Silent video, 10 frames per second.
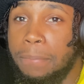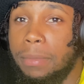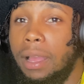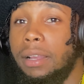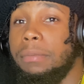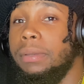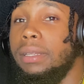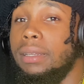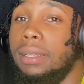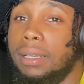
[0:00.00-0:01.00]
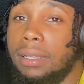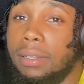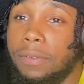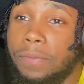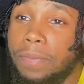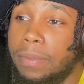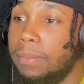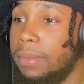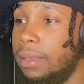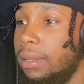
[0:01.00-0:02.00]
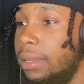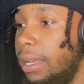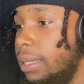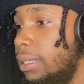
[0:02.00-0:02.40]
I could be the nigga that,